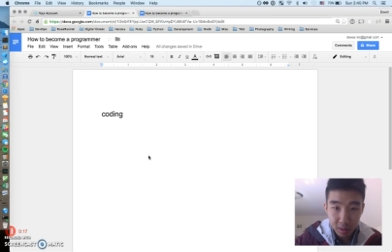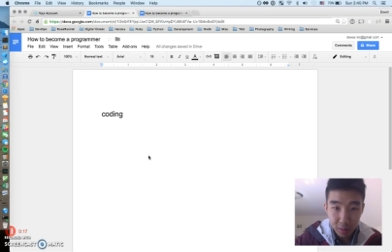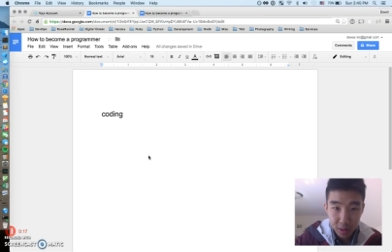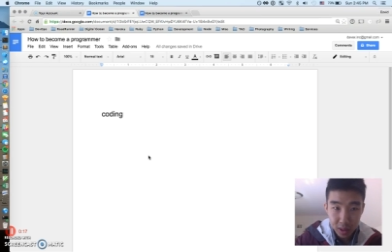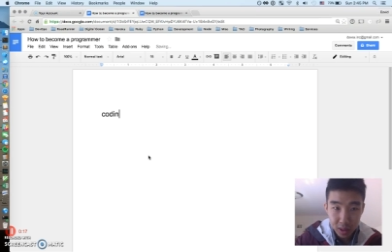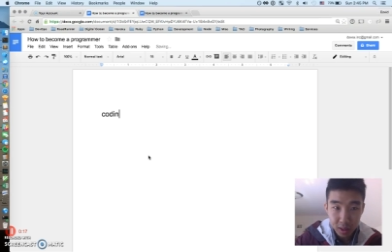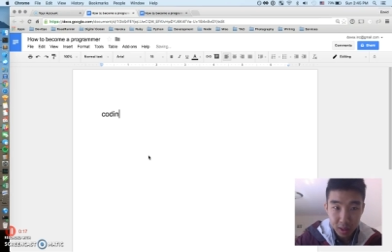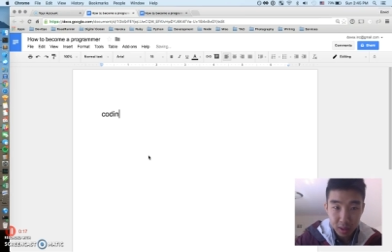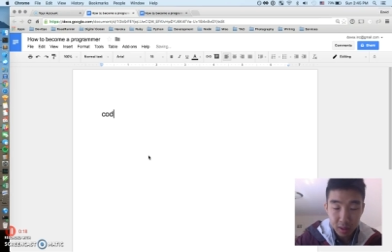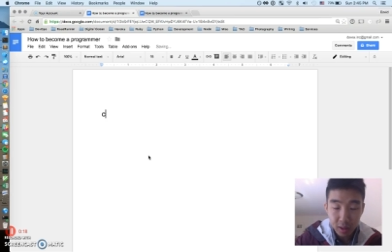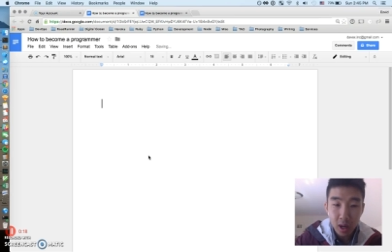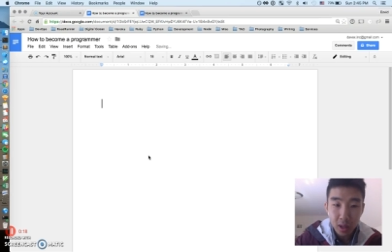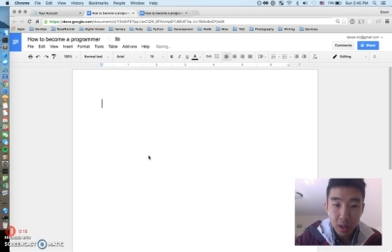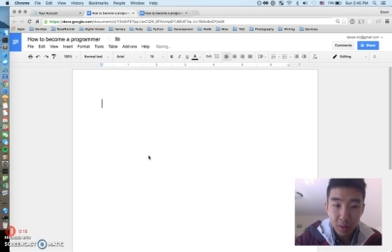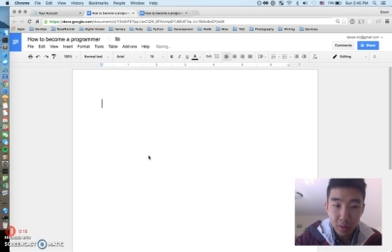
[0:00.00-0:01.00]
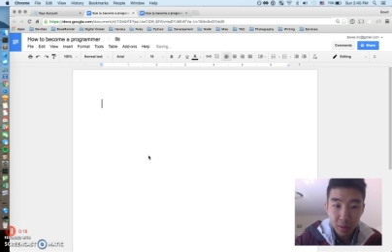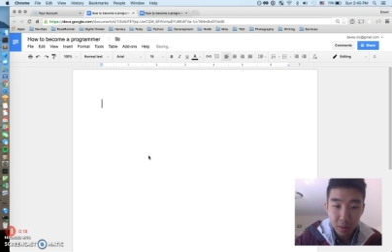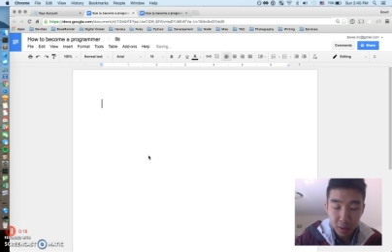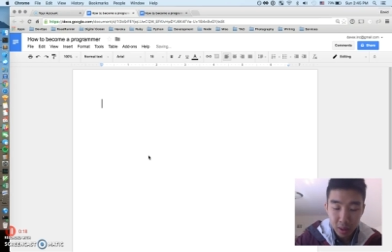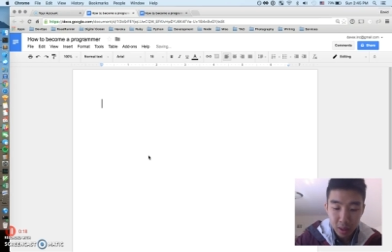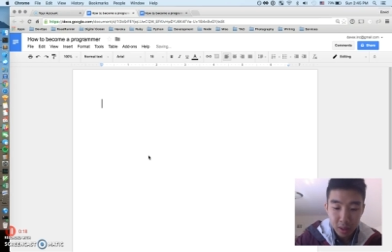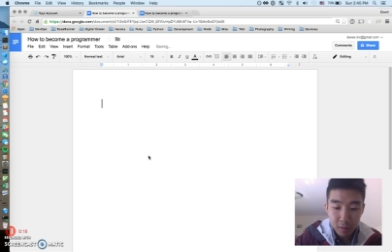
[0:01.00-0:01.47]
We're just going to talk
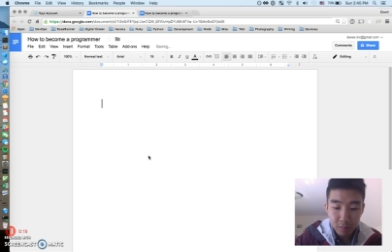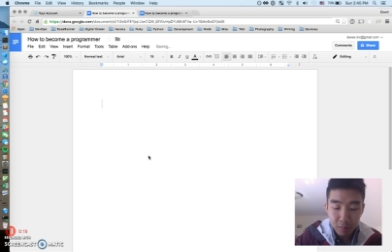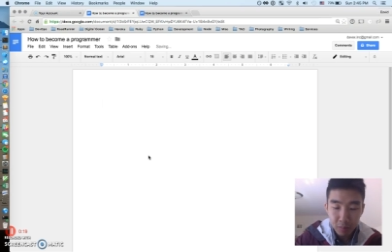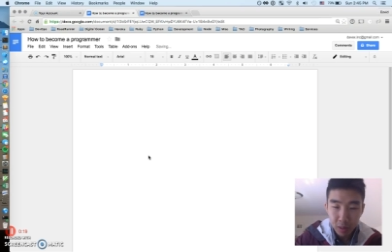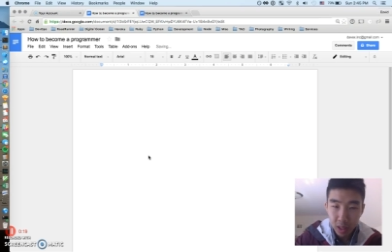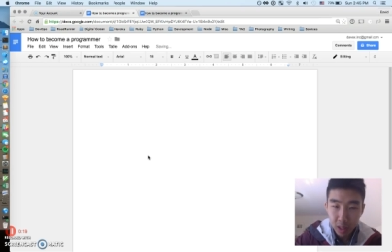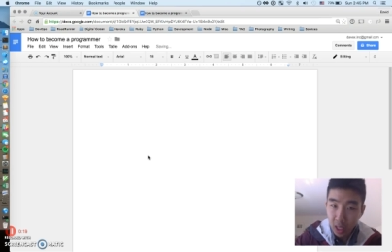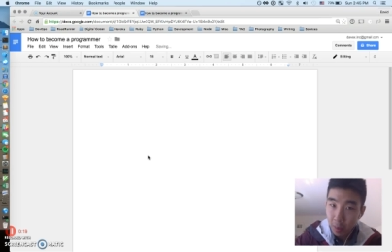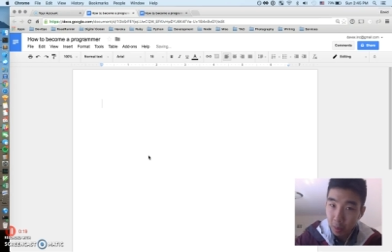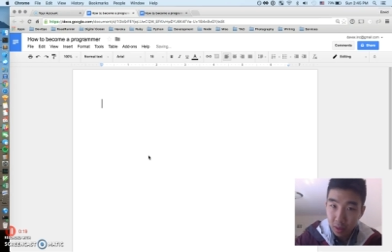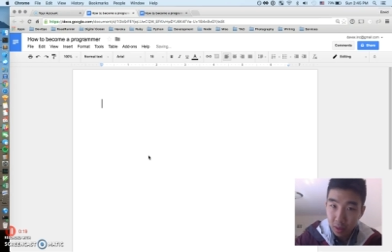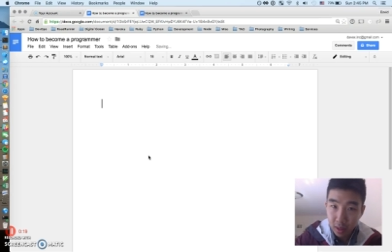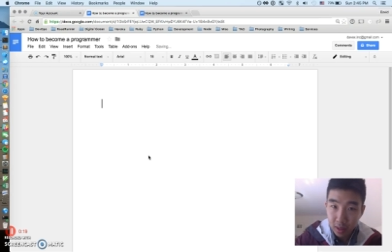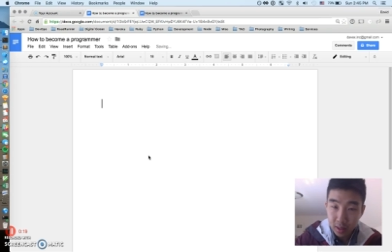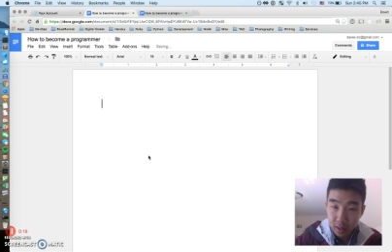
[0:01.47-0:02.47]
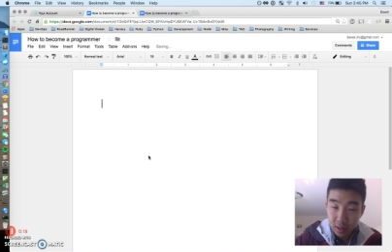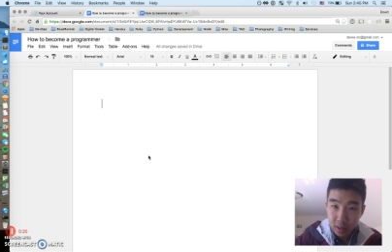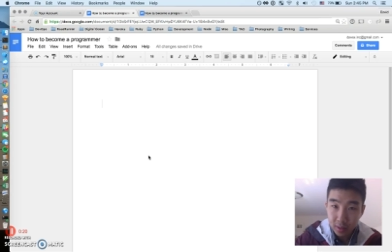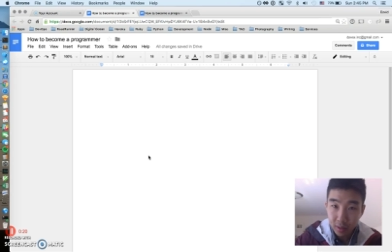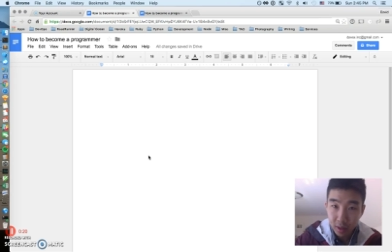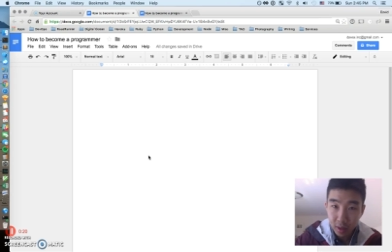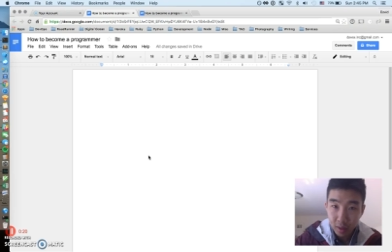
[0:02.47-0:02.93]
through a couple things in
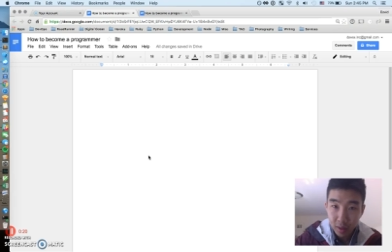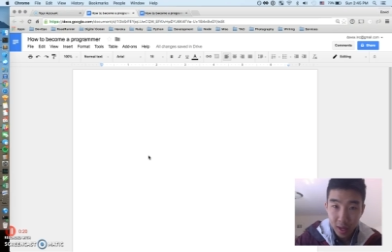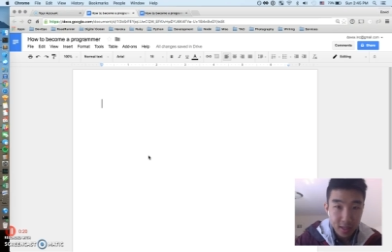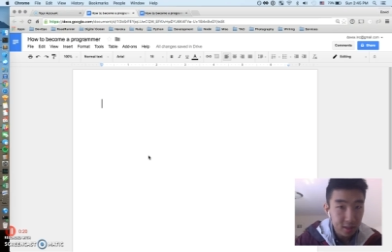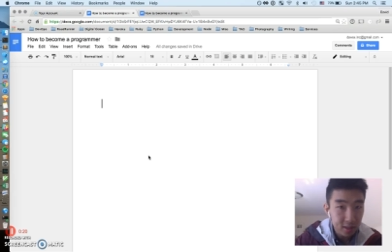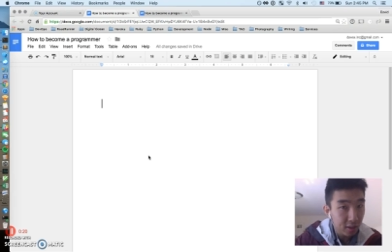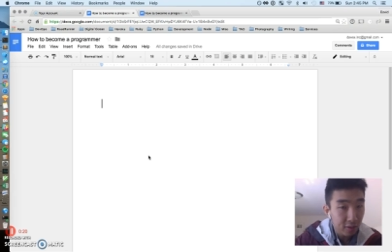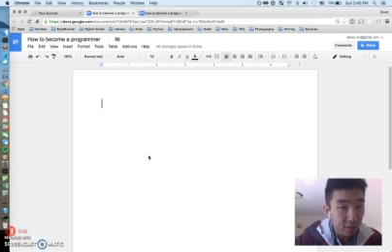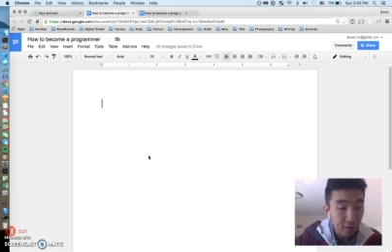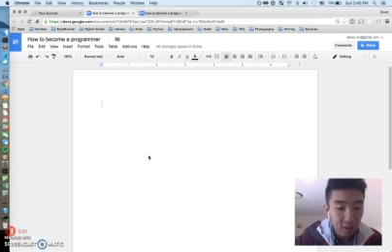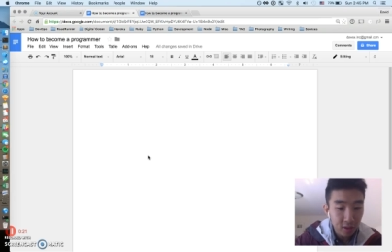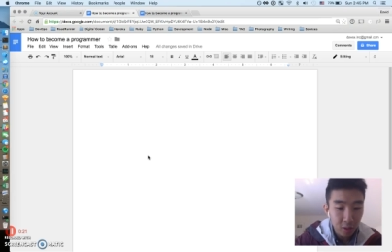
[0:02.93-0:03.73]
this video as if